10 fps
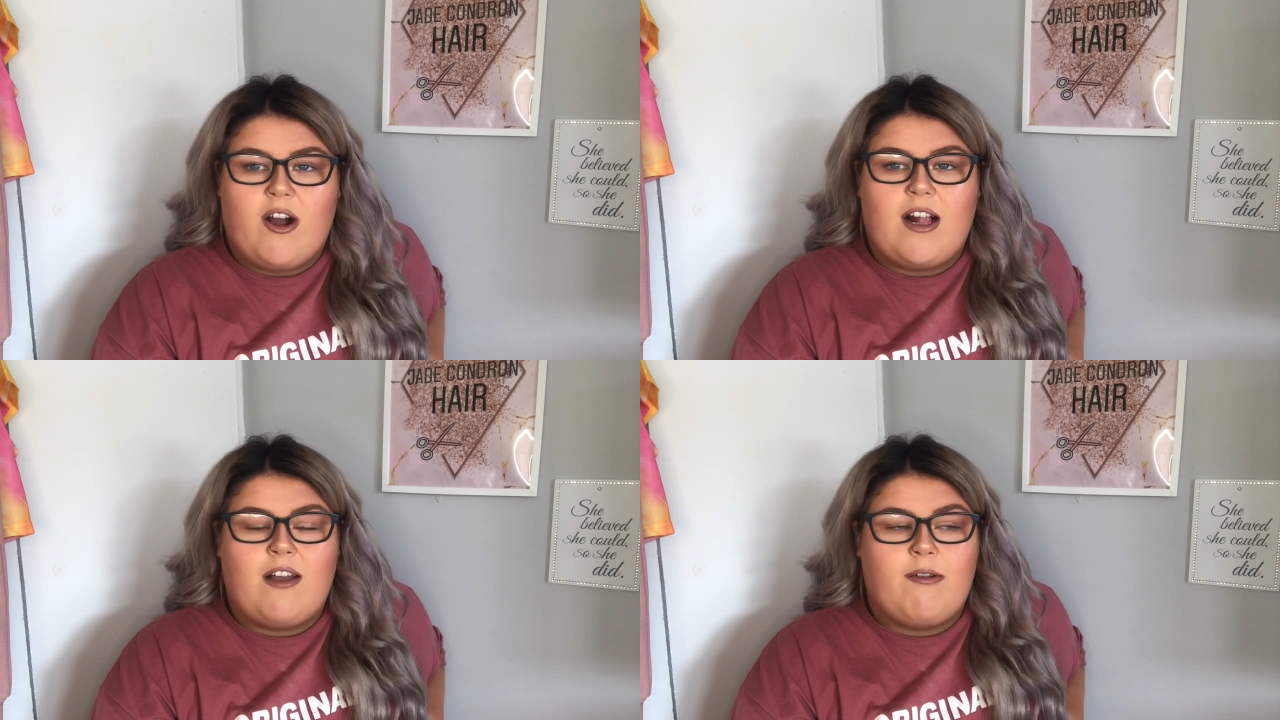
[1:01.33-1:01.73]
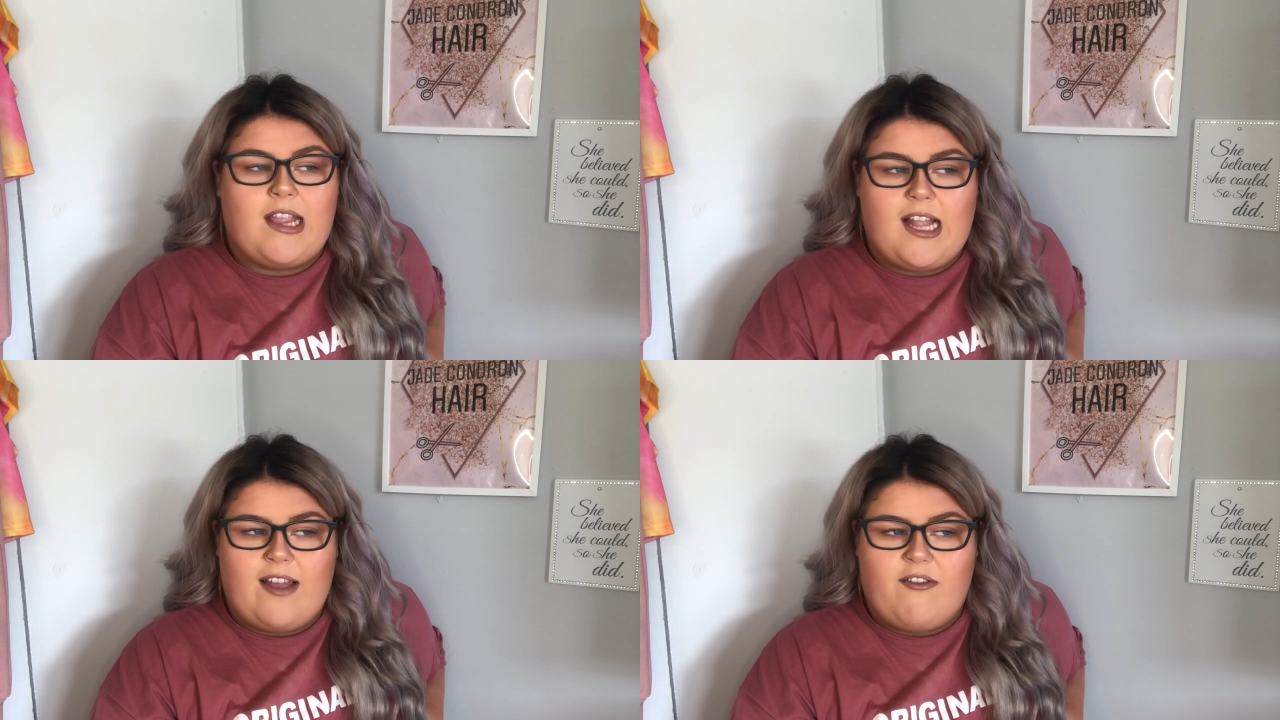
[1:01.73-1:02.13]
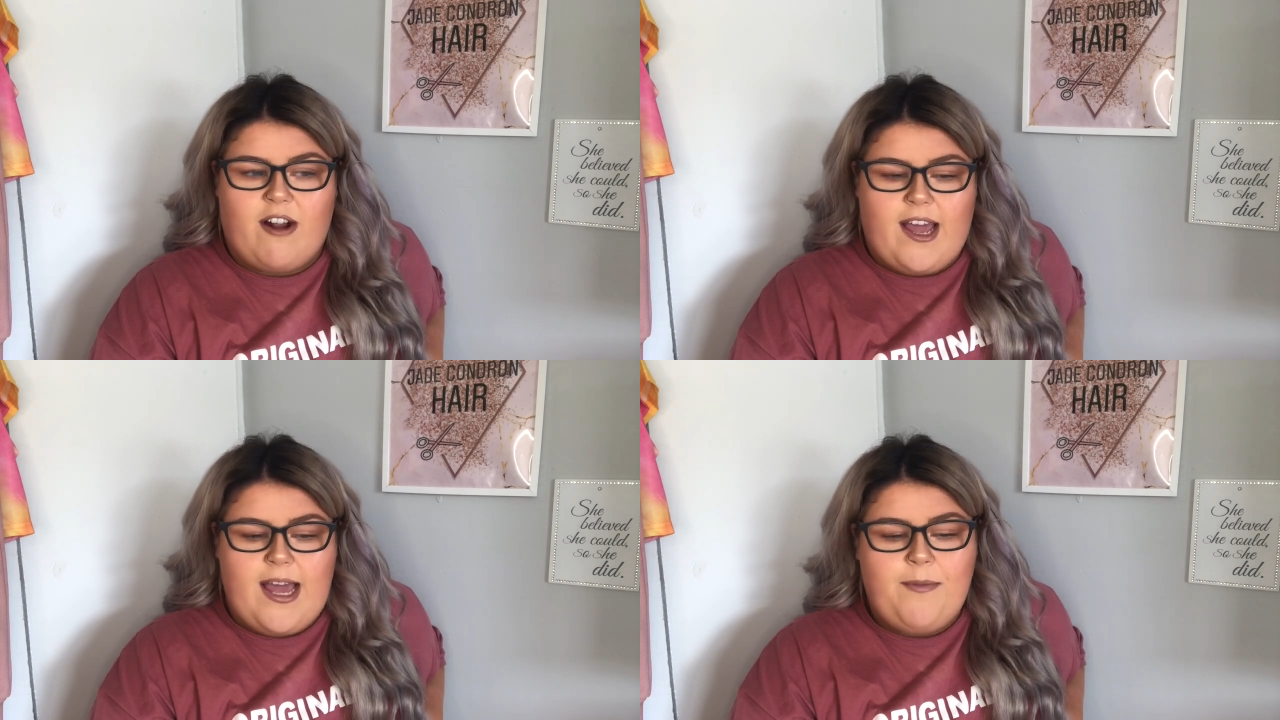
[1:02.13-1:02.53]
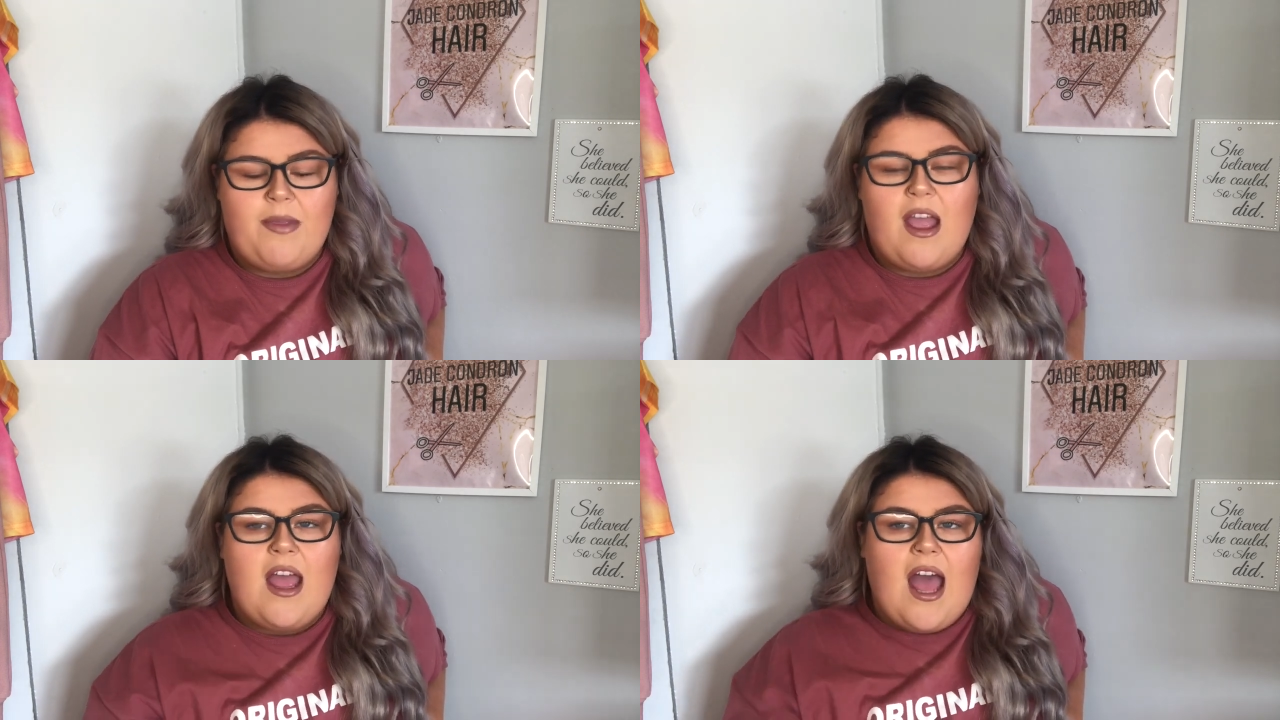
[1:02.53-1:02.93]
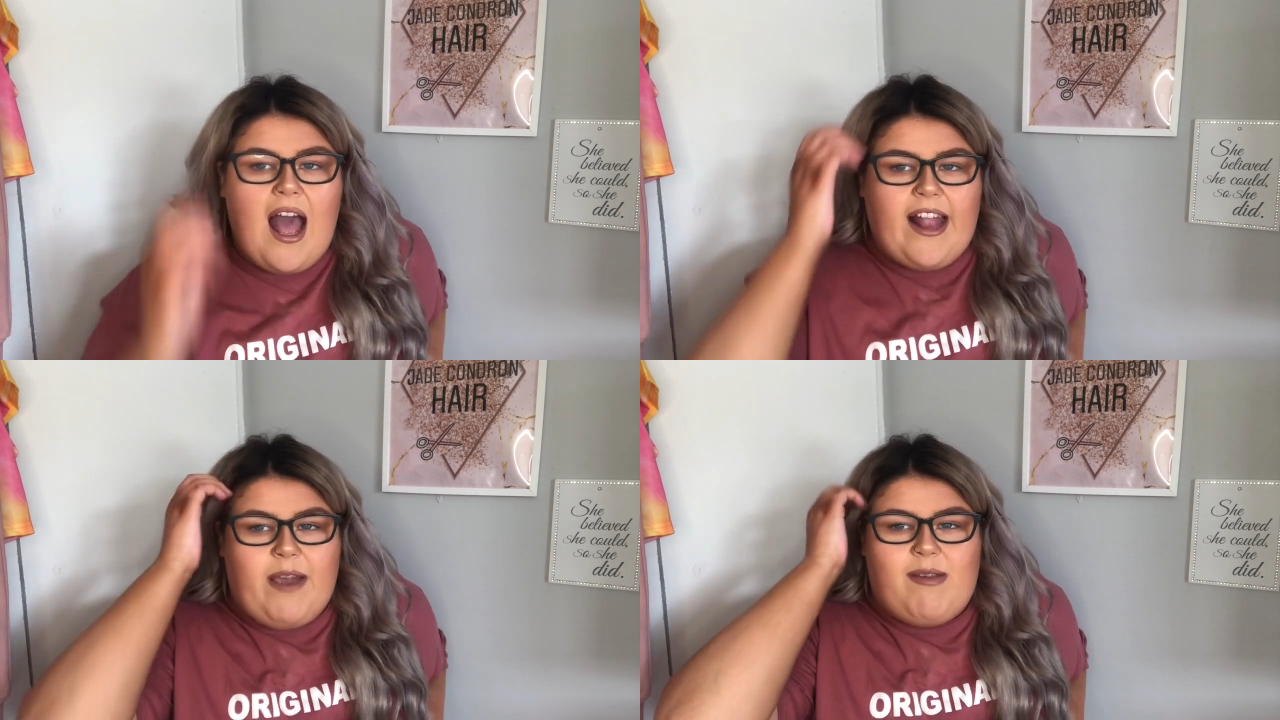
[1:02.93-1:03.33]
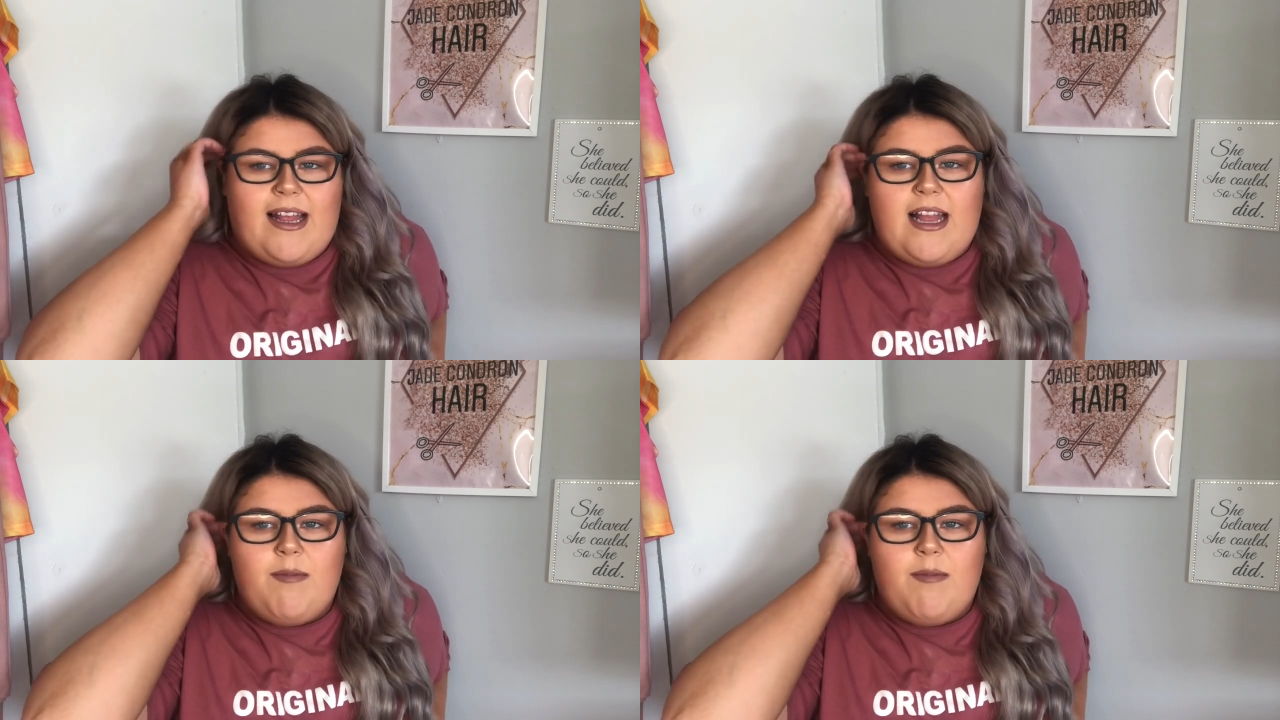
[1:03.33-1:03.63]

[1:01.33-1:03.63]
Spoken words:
including delivery, and I was a little